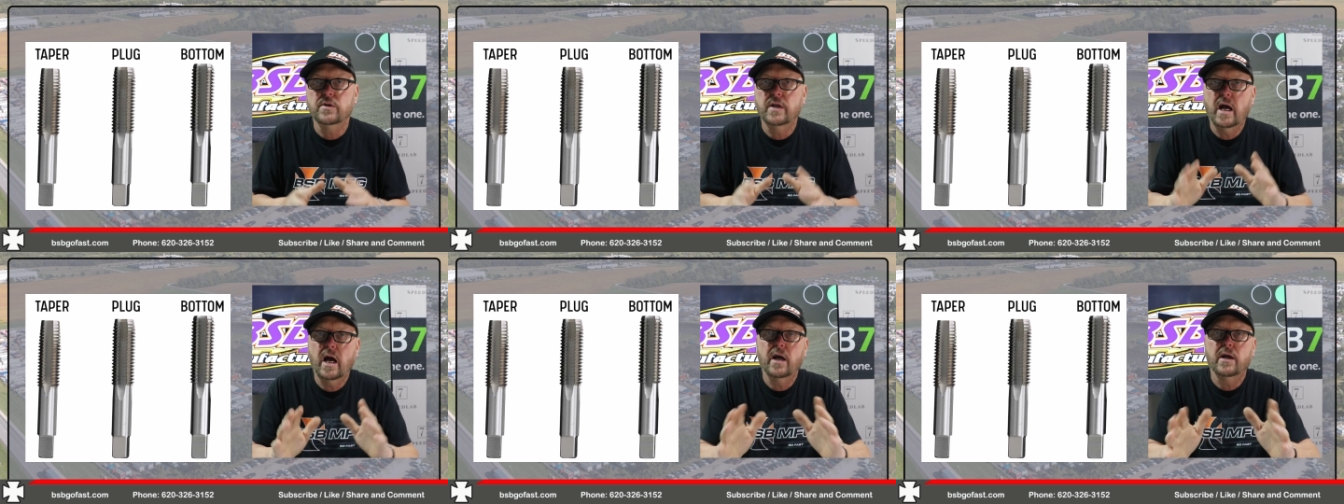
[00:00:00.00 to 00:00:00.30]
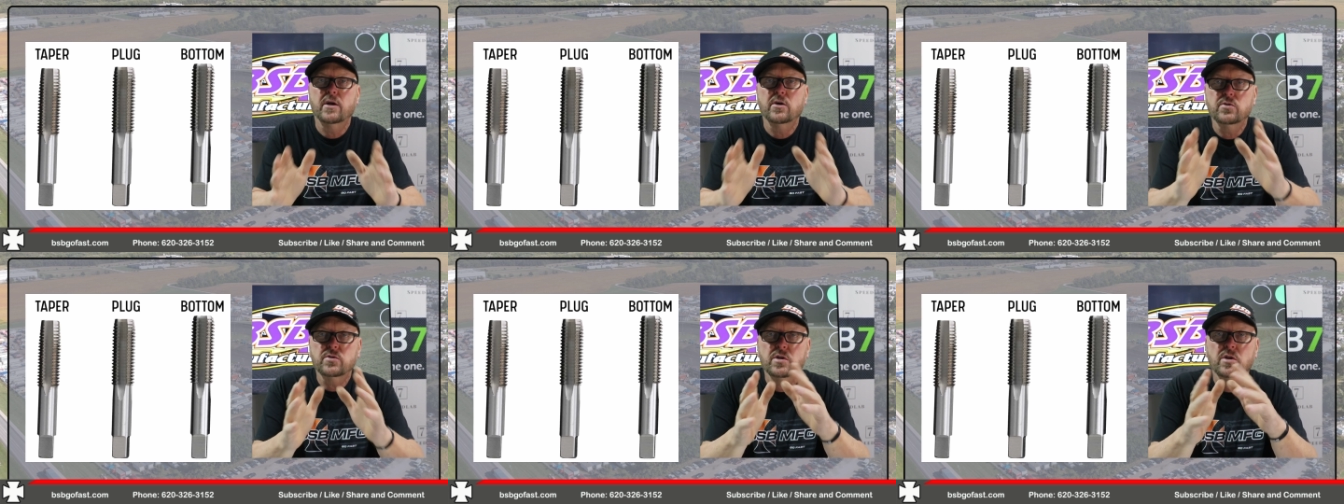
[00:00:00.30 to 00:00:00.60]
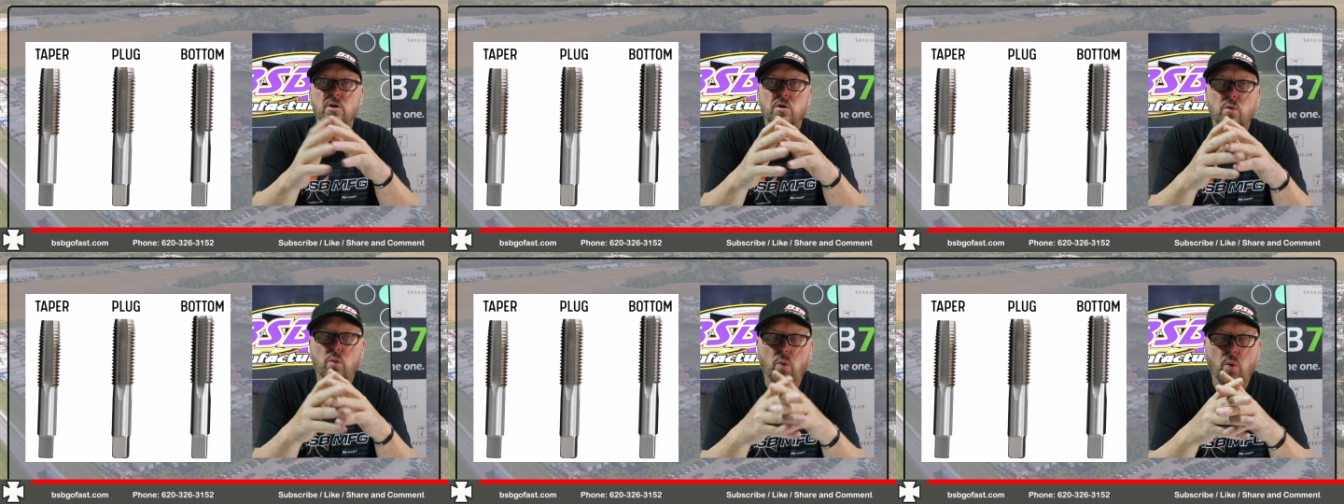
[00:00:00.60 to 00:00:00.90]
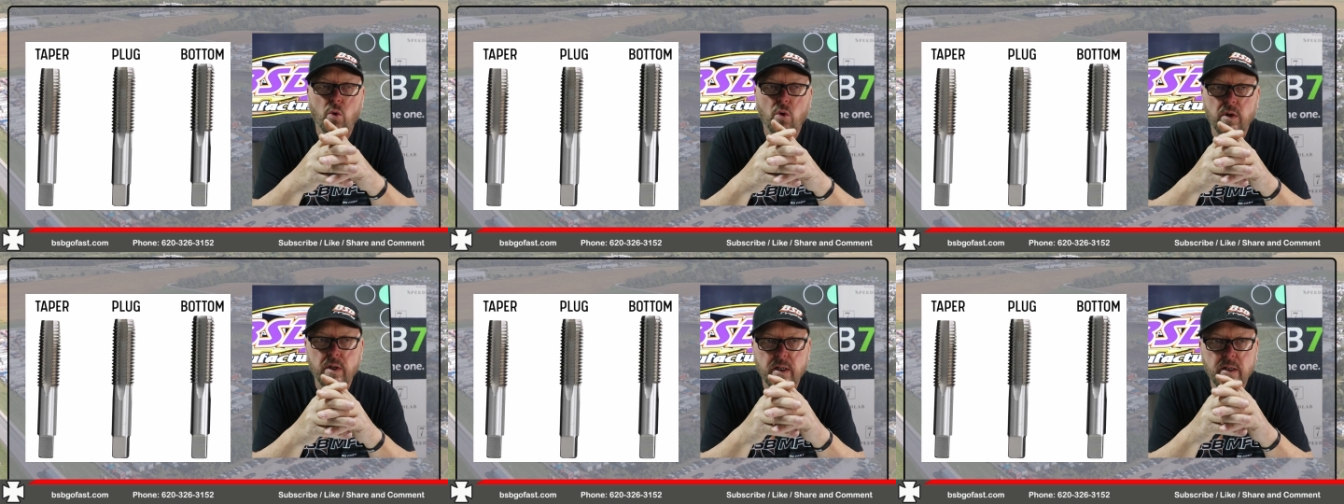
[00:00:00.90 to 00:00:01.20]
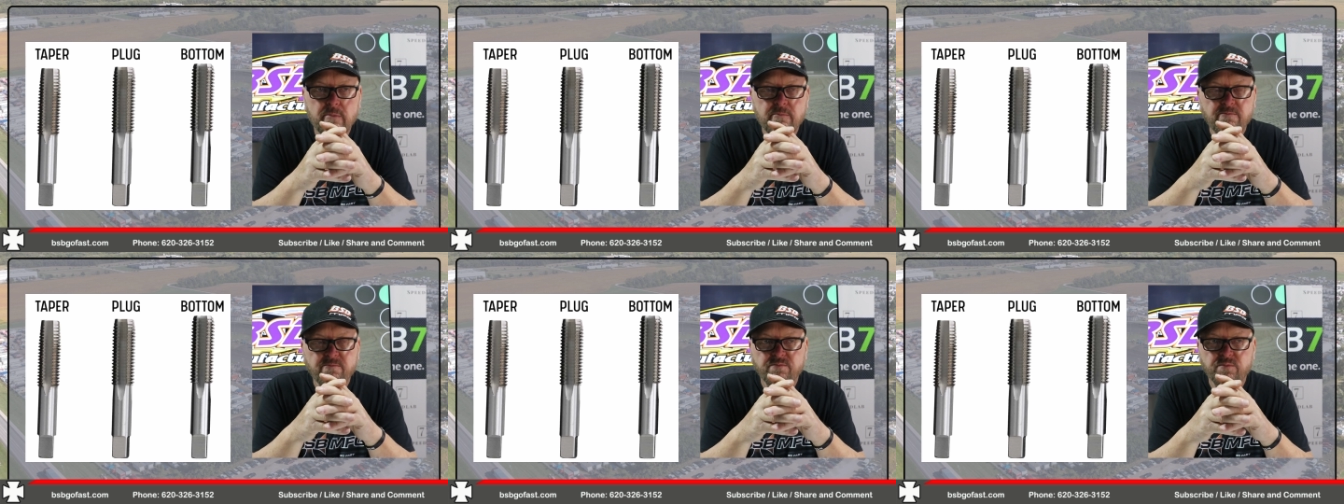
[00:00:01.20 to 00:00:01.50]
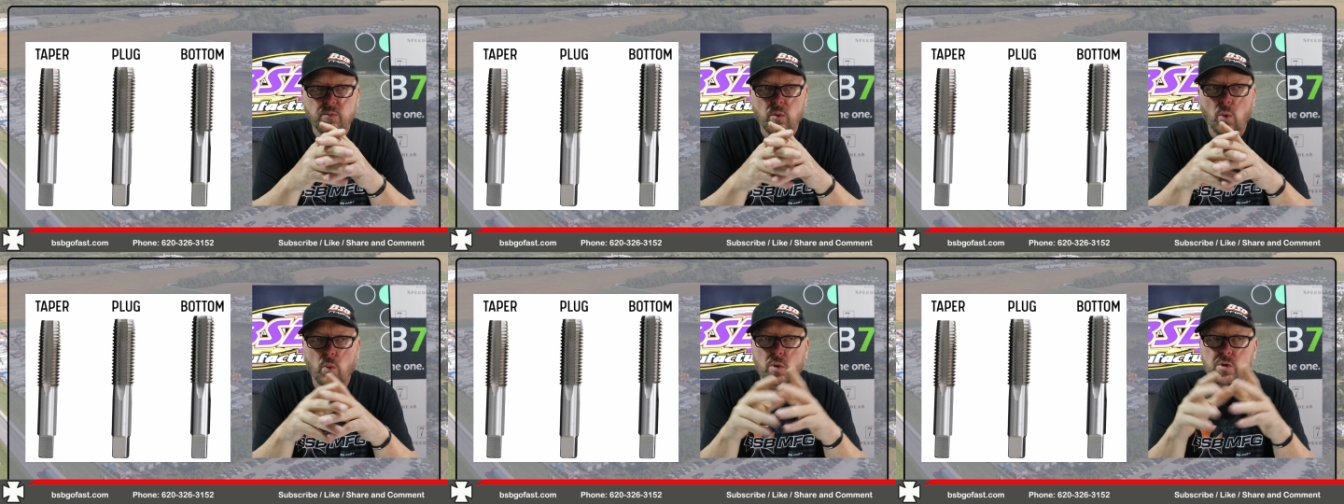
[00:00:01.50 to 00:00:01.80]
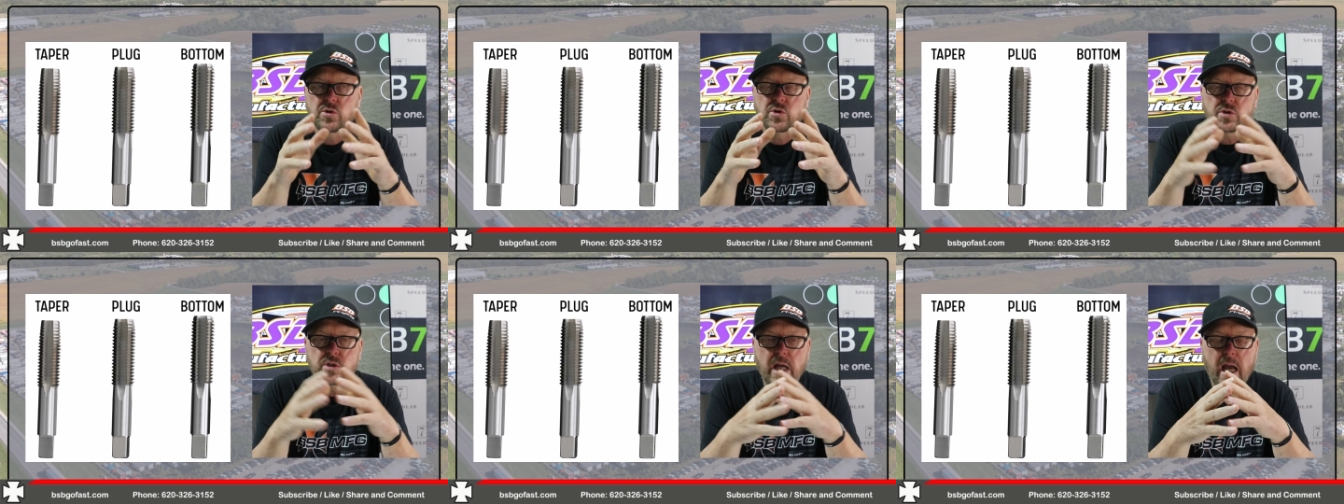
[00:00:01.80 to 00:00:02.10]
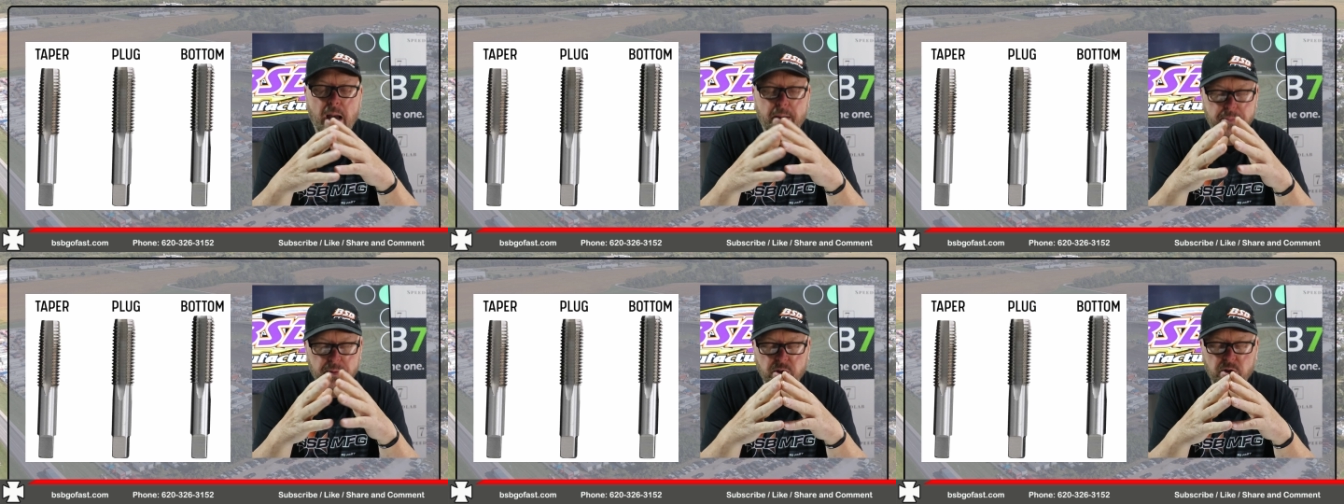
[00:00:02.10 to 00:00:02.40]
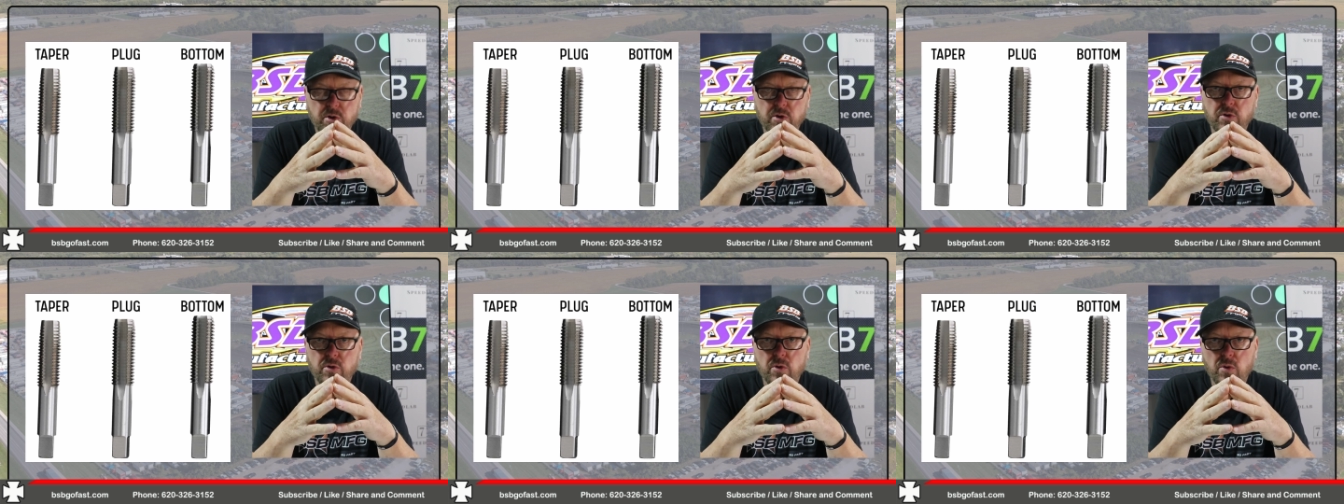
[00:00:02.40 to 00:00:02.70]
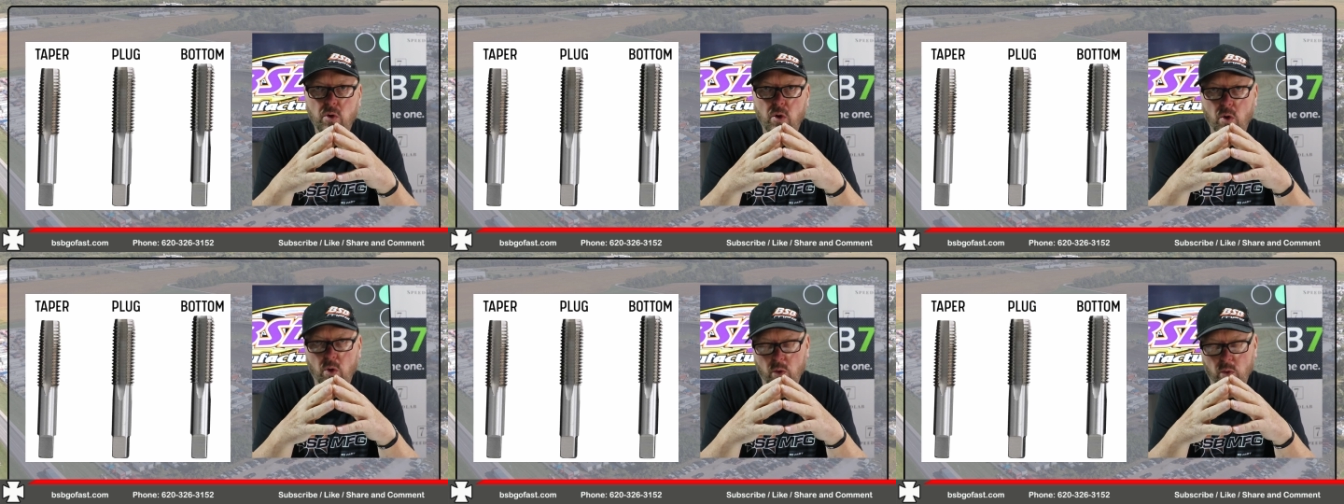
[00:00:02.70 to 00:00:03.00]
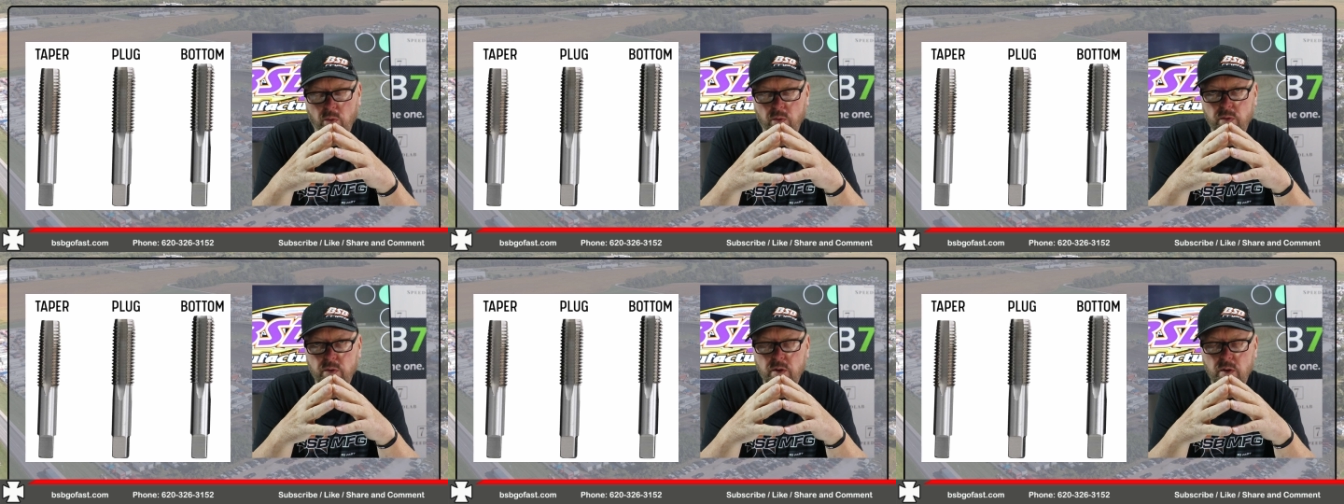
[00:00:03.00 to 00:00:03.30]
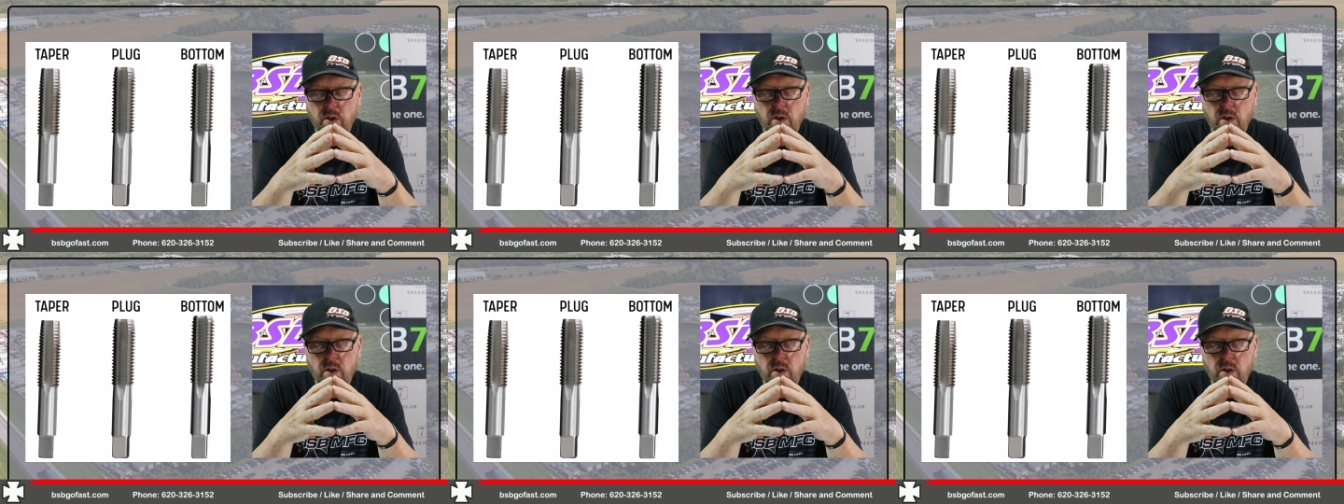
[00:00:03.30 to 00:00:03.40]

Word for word: Now, here's a little warning. When you're tapping a new hole,